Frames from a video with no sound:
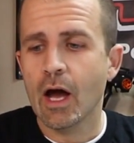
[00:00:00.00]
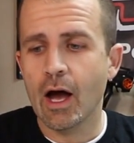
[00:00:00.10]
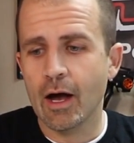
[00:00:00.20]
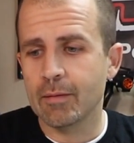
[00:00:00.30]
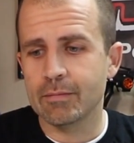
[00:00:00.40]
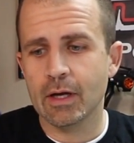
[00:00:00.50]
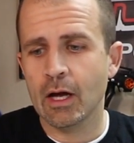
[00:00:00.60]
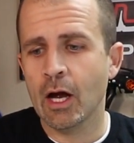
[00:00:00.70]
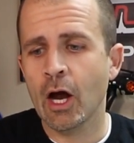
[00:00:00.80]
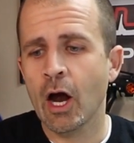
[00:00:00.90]

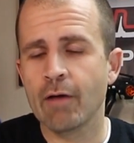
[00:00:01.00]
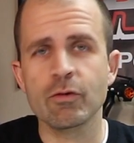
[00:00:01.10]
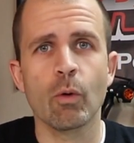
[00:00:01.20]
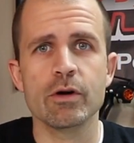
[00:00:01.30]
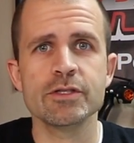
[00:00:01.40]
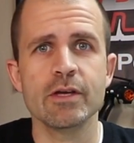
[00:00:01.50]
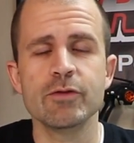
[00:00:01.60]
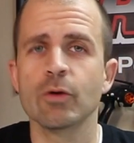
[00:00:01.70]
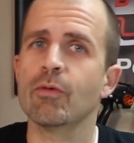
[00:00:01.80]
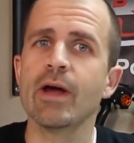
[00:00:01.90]
Um, of course,
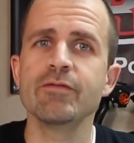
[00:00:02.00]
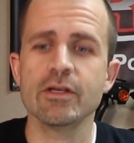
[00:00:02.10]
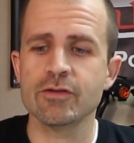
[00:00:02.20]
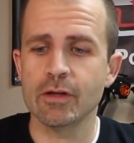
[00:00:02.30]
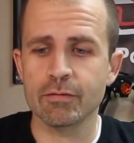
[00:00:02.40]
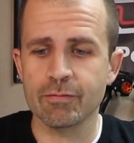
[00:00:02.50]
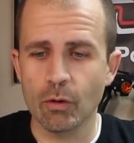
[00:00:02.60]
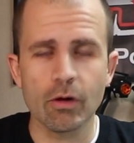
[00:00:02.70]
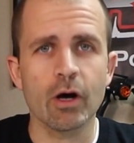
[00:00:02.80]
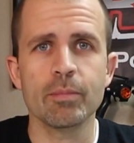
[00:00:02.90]
if you revved it to the
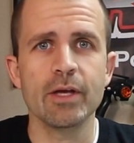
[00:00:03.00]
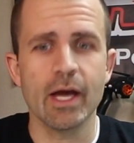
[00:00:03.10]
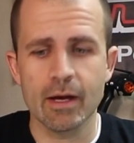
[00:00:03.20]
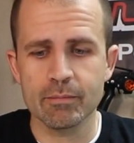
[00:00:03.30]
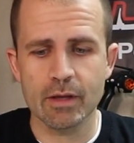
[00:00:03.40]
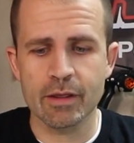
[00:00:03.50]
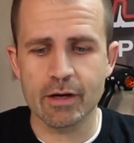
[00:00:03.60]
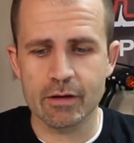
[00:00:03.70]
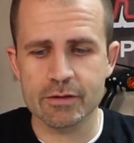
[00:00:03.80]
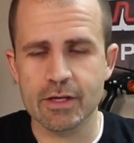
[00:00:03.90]
full
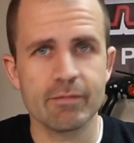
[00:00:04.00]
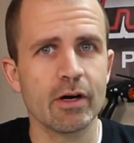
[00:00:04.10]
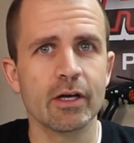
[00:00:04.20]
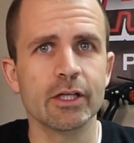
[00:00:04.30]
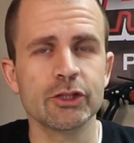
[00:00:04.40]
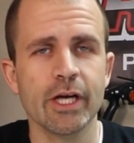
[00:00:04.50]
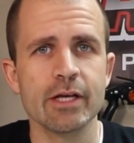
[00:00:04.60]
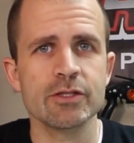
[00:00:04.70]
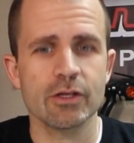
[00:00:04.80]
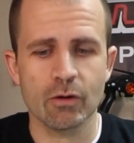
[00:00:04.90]
RPM, there's a very good
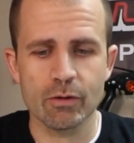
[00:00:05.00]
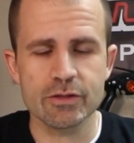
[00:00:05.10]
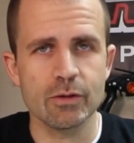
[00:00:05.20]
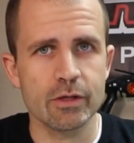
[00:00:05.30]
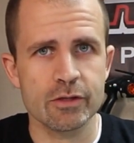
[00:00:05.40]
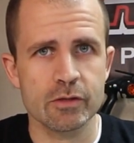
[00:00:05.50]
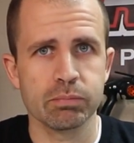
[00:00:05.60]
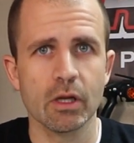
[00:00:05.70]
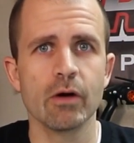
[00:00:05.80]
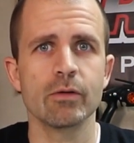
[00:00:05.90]
chance you're going to
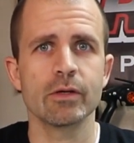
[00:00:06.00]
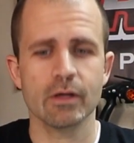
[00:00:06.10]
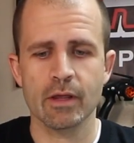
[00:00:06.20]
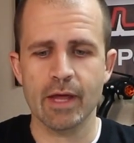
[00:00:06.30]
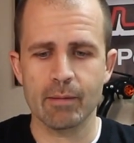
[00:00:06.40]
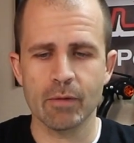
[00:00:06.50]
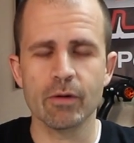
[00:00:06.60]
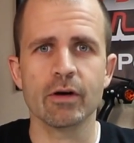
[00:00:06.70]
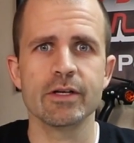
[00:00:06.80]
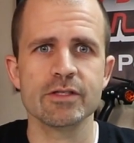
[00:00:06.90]
explode that
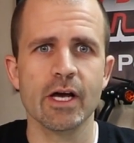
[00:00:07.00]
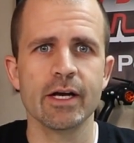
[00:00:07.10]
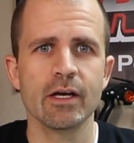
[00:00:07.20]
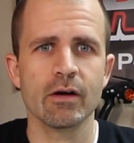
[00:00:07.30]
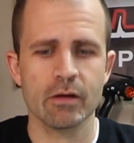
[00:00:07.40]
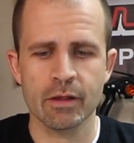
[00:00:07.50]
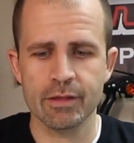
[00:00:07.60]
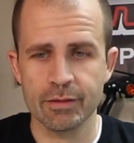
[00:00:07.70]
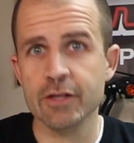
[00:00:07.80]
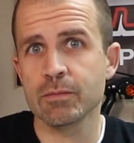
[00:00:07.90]
motor inside here.
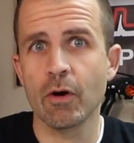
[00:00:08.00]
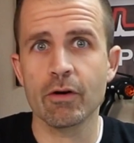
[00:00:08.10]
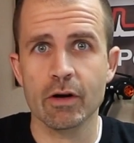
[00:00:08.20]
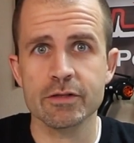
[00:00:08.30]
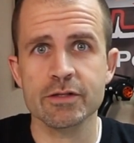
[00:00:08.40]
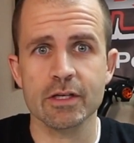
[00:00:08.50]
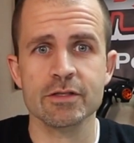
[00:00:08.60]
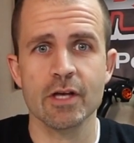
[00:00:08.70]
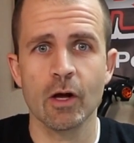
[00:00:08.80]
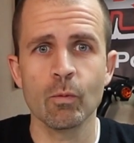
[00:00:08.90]
This motor on
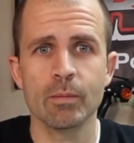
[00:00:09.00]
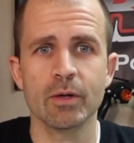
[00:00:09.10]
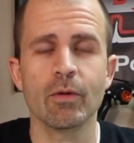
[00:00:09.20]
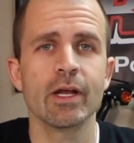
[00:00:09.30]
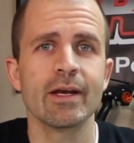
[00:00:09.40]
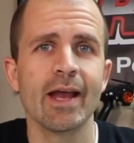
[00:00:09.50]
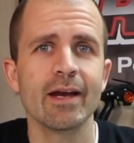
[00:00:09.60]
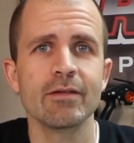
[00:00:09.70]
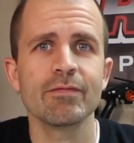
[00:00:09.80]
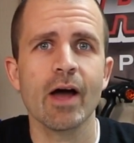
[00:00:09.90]
6-cell would be running
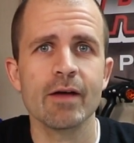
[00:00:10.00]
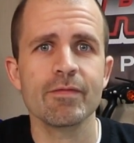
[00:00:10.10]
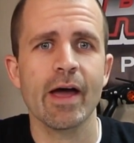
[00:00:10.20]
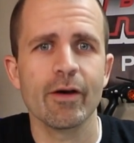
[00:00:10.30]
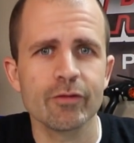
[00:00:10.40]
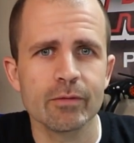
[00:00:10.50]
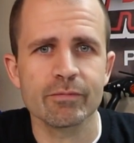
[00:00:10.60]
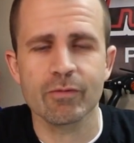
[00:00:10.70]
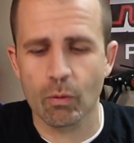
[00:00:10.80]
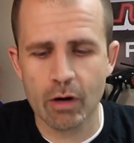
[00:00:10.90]

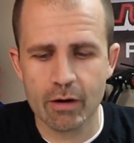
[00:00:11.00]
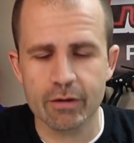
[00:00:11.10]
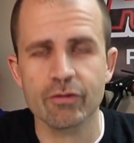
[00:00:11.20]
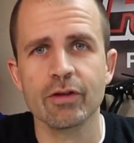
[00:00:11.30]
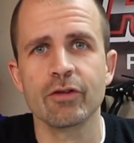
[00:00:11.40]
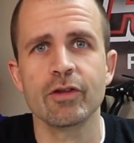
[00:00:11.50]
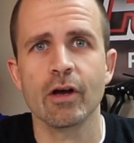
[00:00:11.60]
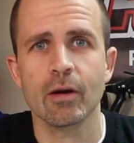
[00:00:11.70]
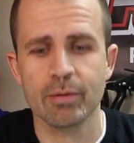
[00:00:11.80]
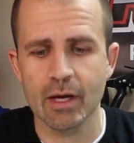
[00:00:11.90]
95,460
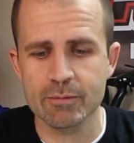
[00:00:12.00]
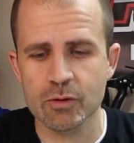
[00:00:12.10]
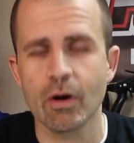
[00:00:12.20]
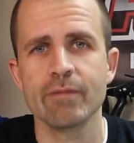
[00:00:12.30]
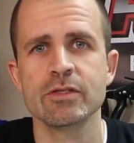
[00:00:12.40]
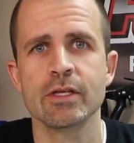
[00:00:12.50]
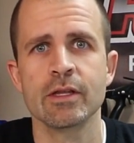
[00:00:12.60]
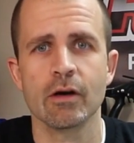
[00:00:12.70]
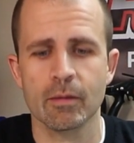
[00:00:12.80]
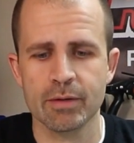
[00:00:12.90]
RPM, so obviously
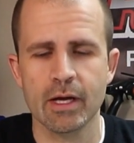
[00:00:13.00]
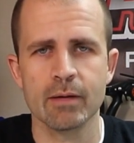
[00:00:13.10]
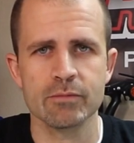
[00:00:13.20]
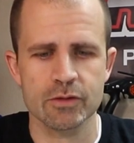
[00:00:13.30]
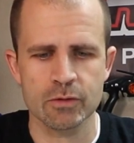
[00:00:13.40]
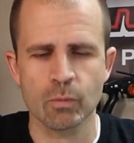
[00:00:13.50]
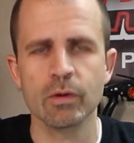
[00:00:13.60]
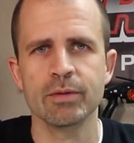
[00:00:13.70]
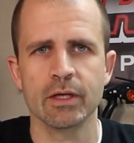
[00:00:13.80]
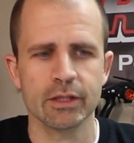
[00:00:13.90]
the RPMs
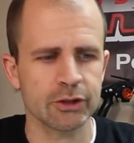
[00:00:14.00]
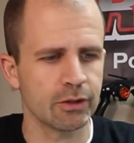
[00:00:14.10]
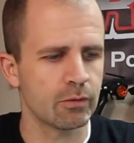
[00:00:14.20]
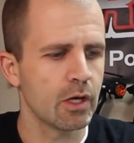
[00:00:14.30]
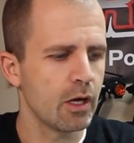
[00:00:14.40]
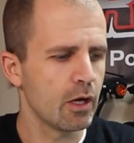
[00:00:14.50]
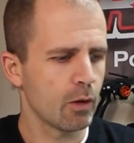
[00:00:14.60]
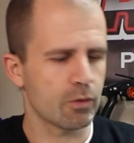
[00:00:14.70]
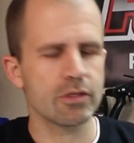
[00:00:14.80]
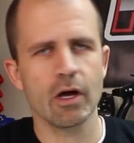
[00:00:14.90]
would be an issue.
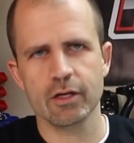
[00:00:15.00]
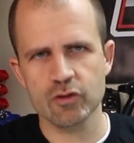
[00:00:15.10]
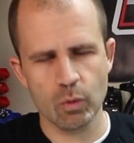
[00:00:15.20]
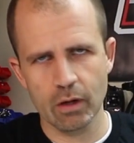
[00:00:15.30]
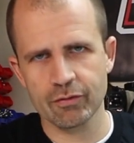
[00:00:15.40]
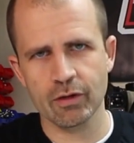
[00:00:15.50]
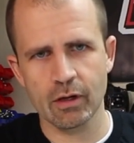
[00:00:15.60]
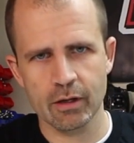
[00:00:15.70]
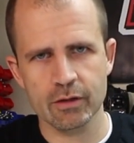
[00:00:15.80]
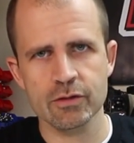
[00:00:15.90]
We're talking
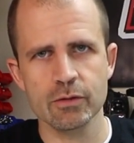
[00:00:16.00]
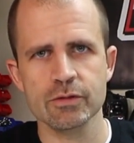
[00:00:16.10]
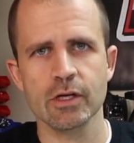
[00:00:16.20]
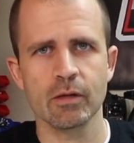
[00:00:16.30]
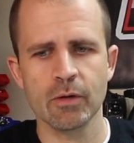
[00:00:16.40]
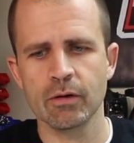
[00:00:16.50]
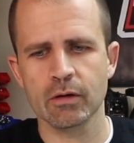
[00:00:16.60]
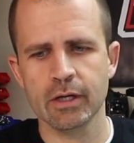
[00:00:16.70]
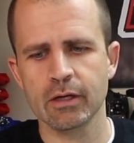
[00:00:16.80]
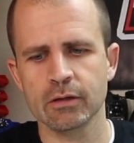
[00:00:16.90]
12-cell on a 2-cell
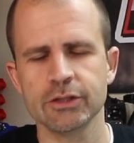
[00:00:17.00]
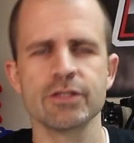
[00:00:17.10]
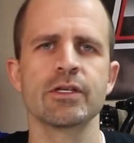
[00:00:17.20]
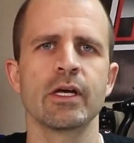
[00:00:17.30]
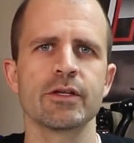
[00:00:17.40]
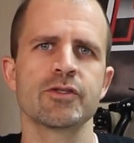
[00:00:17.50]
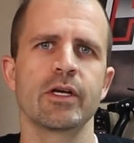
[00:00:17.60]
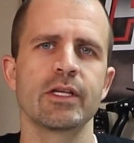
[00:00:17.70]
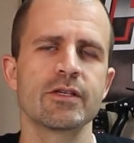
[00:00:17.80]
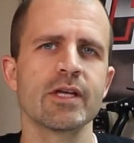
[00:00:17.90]
motor here just to
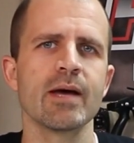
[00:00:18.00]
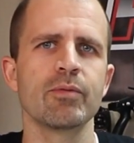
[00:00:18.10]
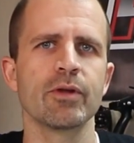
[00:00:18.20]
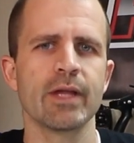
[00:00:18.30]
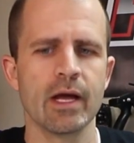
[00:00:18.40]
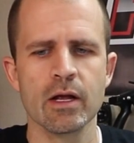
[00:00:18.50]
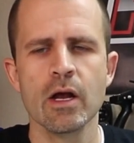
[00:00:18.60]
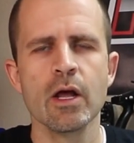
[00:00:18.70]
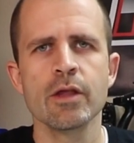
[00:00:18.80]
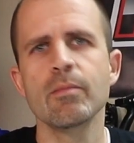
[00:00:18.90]
illustrate the example
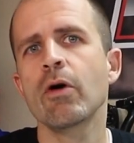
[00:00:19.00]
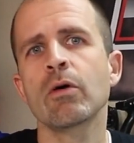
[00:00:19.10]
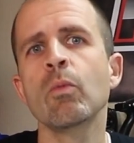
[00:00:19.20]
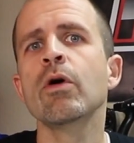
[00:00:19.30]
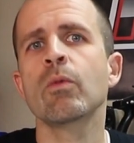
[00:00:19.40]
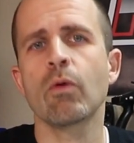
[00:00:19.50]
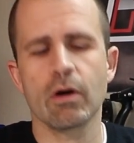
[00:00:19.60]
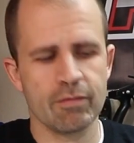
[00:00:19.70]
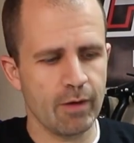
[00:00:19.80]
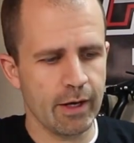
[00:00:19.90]
that the motor would
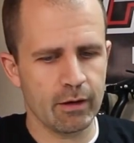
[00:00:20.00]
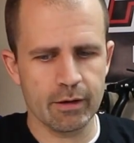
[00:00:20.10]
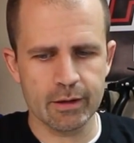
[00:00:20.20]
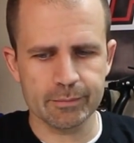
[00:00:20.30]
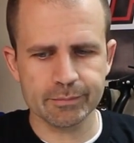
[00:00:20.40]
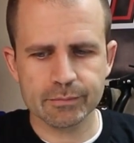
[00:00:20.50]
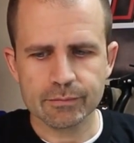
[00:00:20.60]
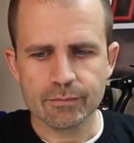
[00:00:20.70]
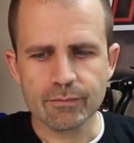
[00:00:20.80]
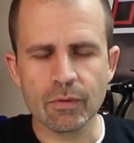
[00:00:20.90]
work fine on it.
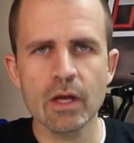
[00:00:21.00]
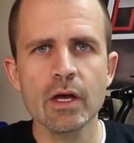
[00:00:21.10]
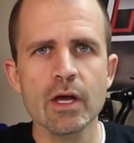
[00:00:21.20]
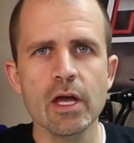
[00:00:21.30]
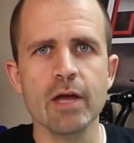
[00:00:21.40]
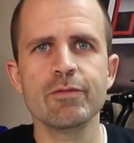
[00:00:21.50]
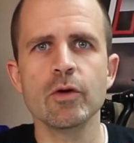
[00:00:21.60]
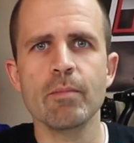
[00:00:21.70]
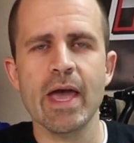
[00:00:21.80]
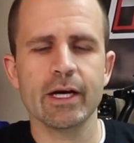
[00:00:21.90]

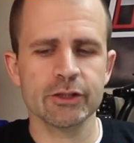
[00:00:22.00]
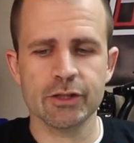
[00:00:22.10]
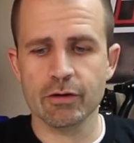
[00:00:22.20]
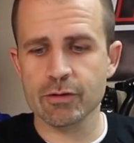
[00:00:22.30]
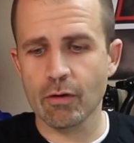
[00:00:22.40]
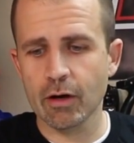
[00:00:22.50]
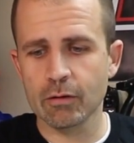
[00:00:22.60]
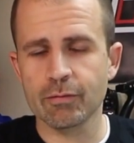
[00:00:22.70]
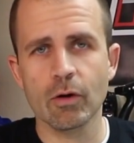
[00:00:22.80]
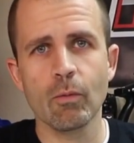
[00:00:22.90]
If you managed your
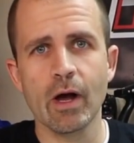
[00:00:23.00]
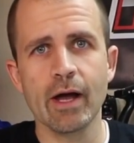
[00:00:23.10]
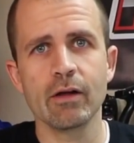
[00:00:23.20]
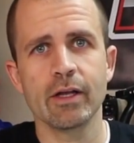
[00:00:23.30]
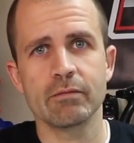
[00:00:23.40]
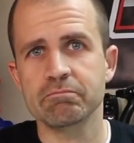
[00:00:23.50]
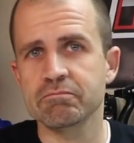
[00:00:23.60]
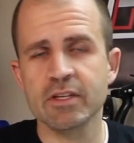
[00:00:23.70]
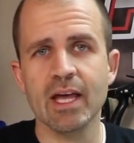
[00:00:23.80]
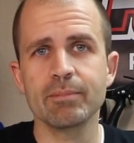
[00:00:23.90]
throttle for a while
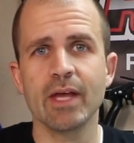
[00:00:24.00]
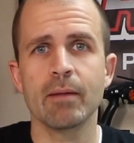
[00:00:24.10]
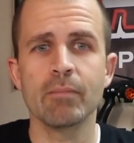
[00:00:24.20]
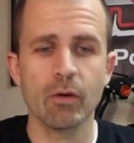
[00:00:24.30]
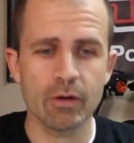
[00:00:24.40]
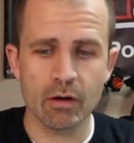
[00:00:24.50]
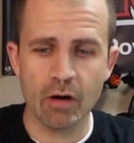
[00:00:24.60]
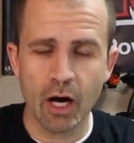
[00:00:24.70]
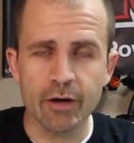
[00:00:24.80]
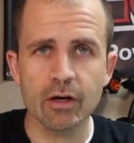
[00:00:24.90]
and kept that
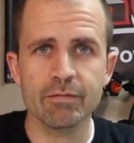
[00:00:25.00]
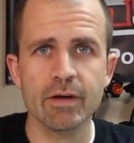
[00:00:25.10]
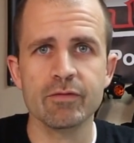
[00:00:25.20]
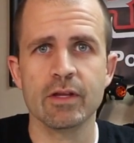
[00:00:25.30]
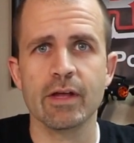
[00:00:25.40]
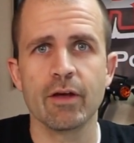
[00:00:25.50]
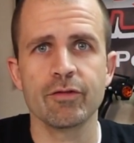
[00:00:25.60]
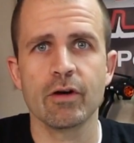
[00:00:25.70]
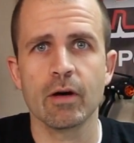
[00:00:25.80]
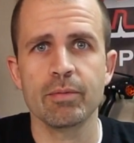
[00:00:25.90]
motor under
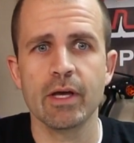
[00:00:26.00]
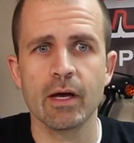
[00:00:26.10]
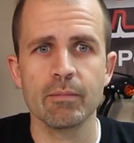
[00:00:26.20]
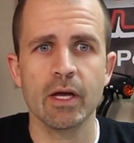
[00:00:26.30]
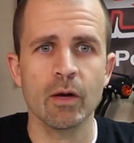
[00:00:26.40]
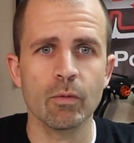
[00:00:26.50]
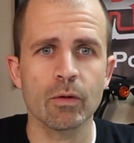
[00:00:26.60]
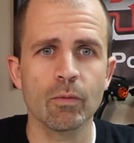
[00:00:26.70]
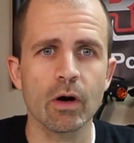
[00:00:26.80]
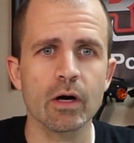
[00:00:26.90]
50,000 RPM, it
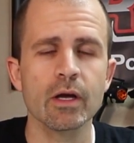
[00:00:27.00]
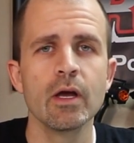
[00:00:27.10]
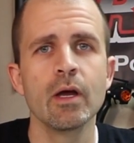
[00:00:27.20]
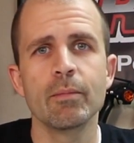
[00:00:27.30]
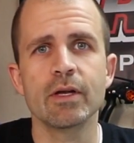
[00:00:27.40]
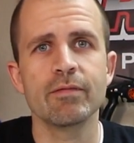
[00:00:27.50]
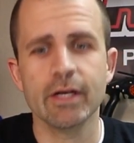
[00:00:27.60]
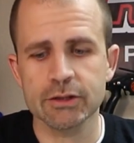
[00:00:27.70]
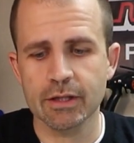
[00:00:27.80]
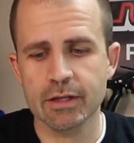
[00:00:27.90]
would work, but
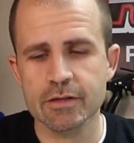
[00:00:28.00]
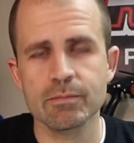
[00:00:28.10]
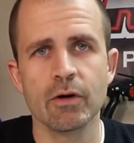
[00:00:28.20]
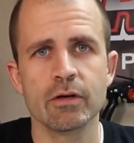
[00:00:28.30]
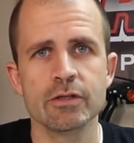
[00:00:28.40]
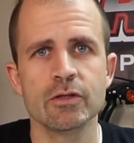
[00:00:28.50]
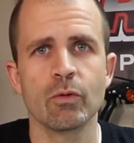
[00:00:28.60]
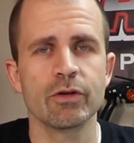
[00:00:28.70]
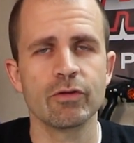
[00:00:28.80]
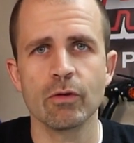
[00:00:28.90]
eventually this motor is
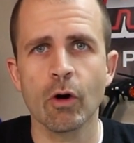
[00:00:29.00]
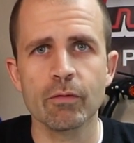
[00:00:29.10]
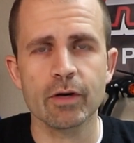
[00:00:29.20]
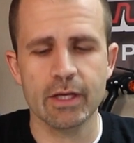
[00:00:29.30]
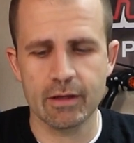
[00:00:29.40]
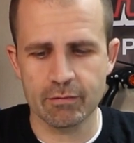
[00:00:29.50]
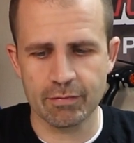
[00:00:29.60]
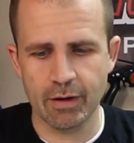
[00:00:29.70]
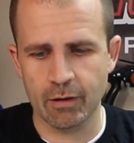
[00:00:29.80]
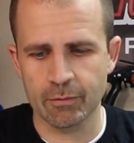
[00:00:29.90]
going to overheat
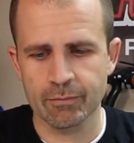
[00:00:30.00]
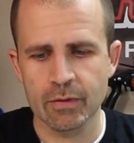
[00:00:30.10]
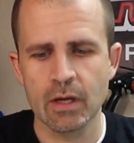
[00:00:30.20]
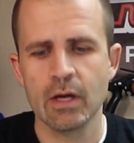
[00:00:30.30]
and fail.